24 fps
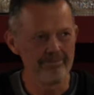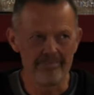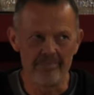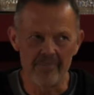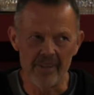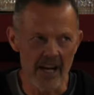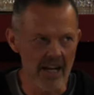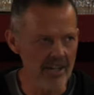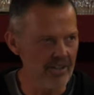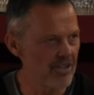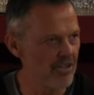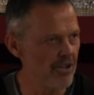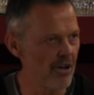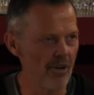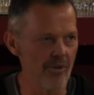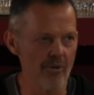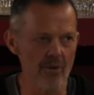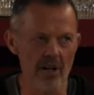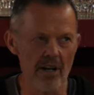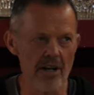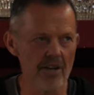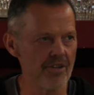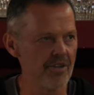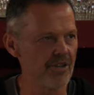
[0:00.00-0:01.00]
That's not
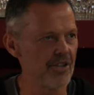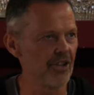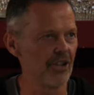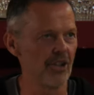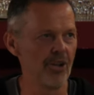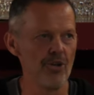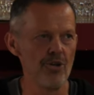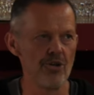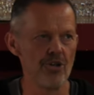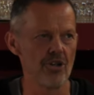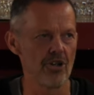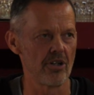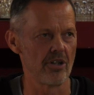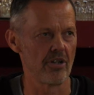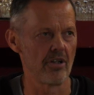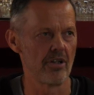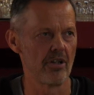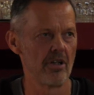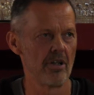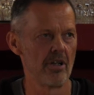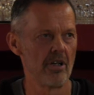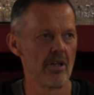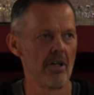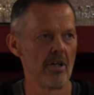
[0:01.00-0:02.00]
really the solution
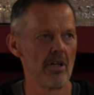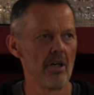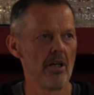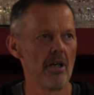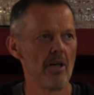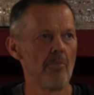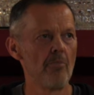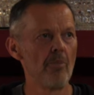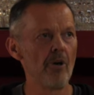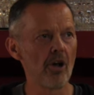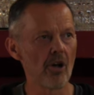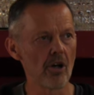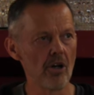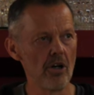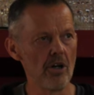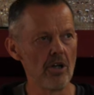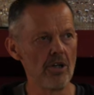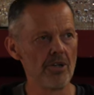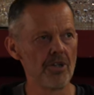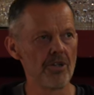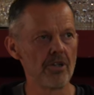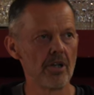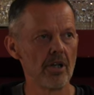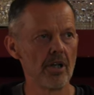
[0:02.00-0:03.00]

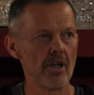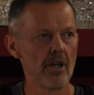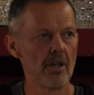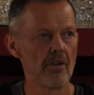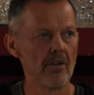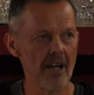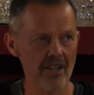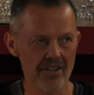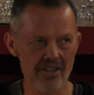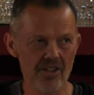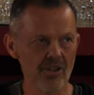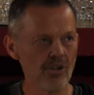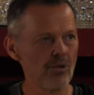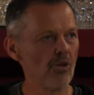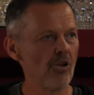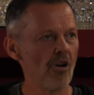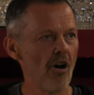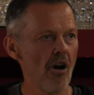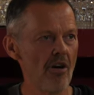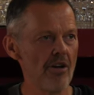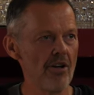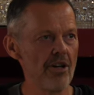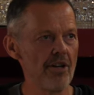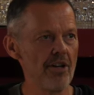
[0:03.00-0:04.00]
because that's still
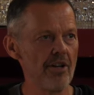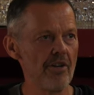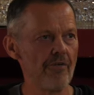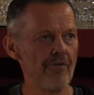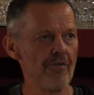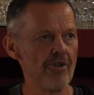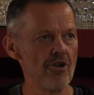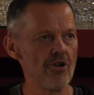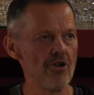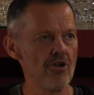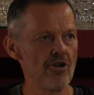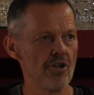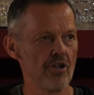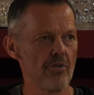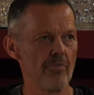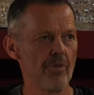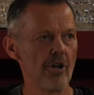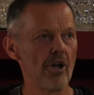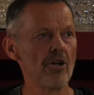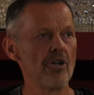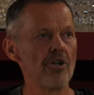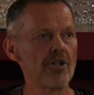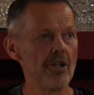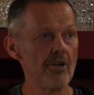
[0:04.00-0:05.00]
cognitive fusion.
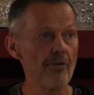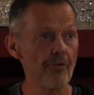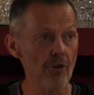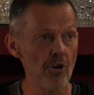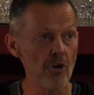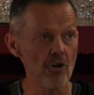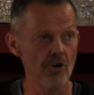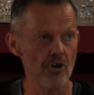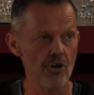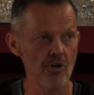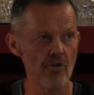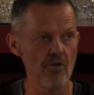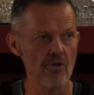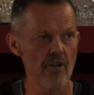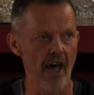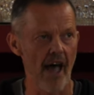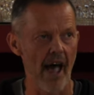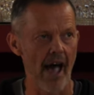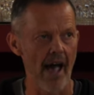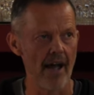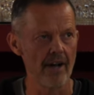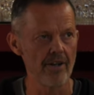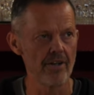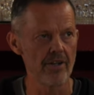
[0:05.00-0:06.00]
Because if you do
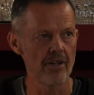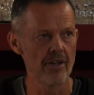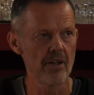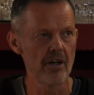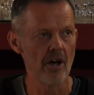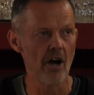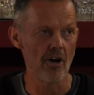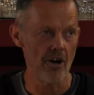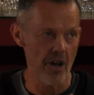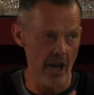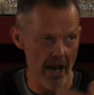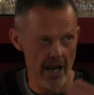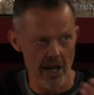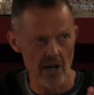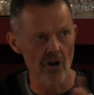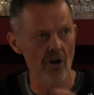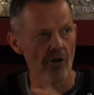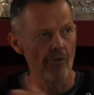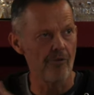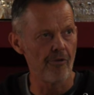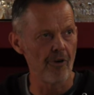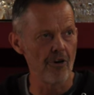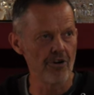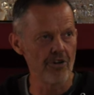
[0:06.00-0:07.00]
that, Okay, you're
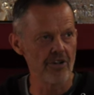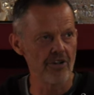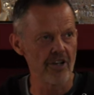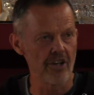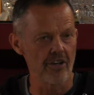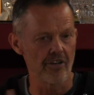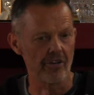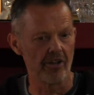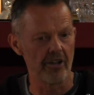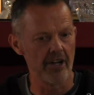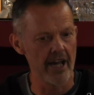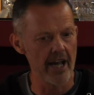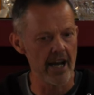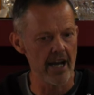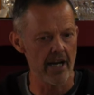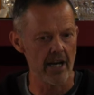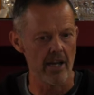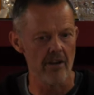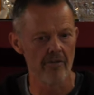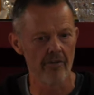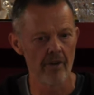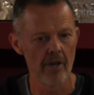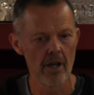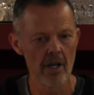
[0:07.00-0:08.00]
not focusing on the
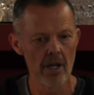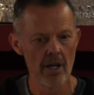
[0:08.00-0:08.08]
negative.